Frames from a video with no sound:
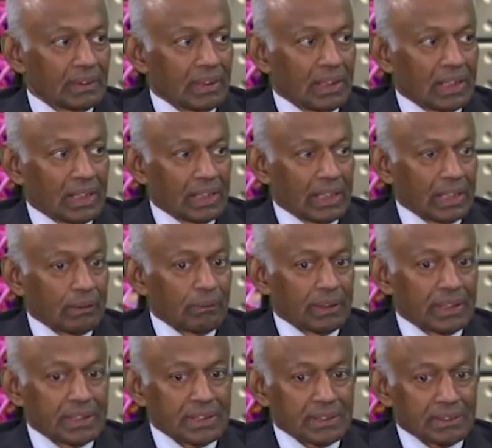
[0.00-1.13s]
And
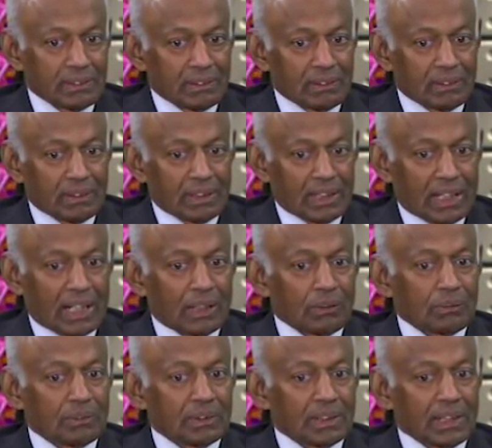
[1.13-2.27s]
likewise,
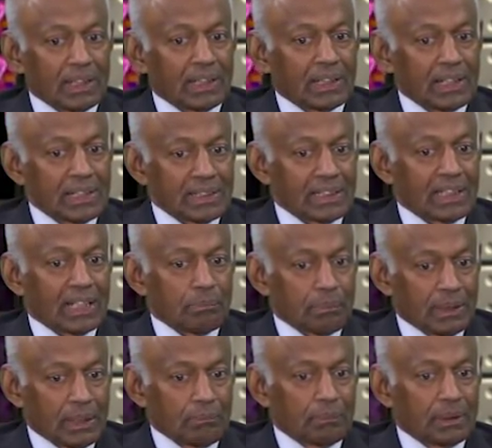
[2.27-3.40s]
now the increasing
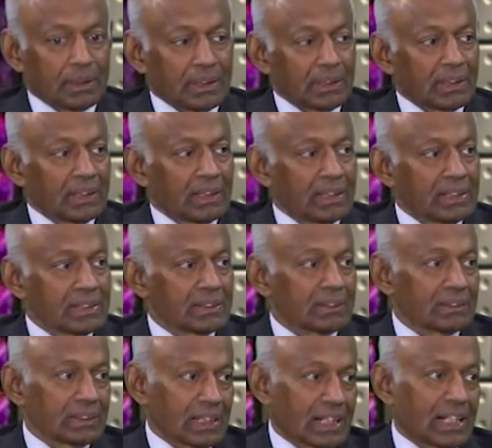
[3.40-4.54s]
epidemic is
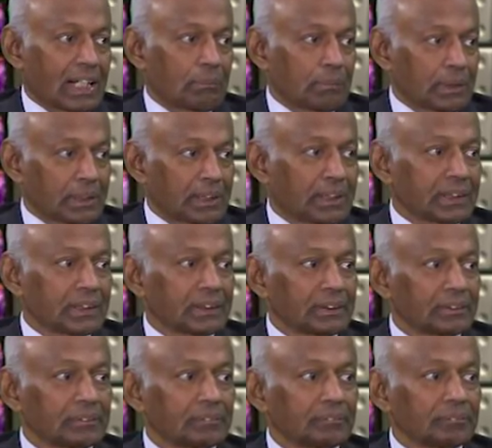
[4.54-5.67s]
the diabetic.
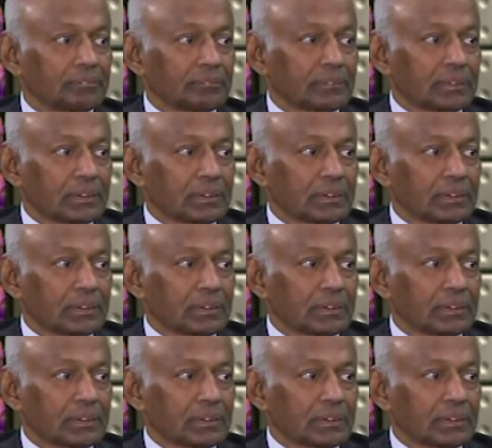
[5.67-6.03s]
Mm-hmm.